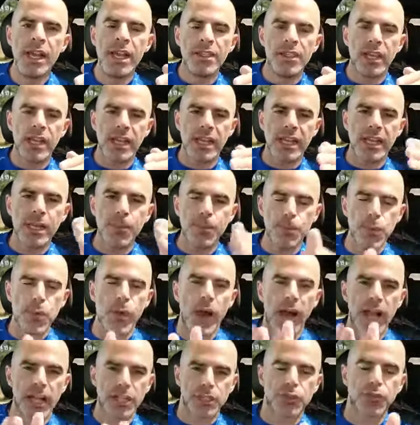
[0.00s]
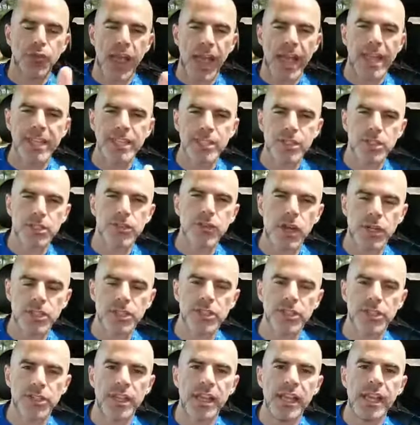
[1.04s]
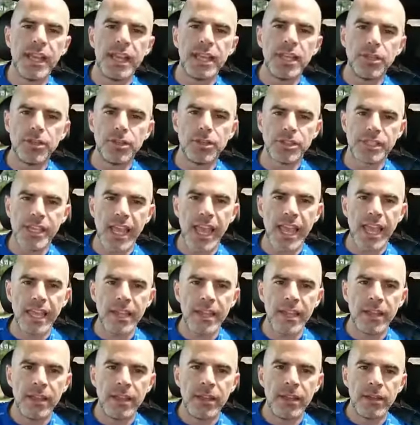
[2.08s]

They're going to keep you on track and structured in your day.